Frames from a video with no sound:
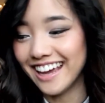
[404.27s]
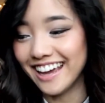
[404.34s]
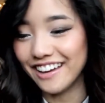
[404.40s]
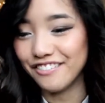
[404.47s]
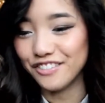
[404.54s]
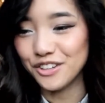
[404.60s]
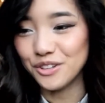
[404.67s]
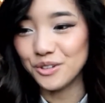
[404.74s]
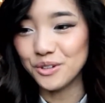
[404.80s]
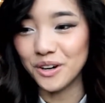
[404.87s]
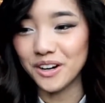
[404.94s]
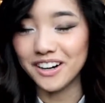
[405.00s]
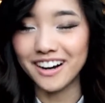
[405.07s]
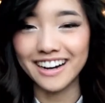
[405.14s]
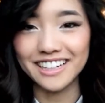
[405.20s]
if you
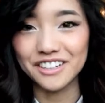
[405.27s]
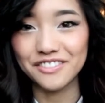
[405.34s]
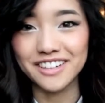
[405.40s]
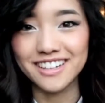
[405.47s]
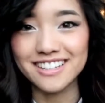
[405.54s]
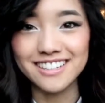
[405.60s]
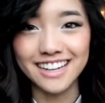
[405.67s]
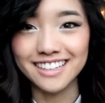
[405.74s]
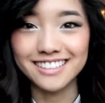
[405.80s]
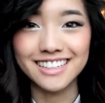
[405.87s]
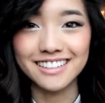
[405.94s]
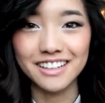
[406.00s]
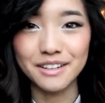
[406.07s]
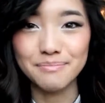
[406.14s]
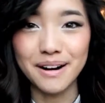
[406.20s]
are kind of in a
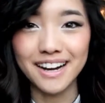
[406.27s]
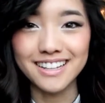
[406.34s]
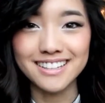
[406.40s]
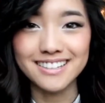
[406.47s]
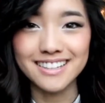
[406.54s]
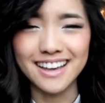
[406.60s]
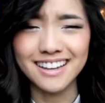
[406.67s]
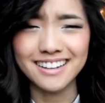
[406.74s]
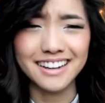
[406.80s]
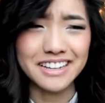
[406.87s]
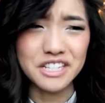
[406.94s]
psychedelic mindset,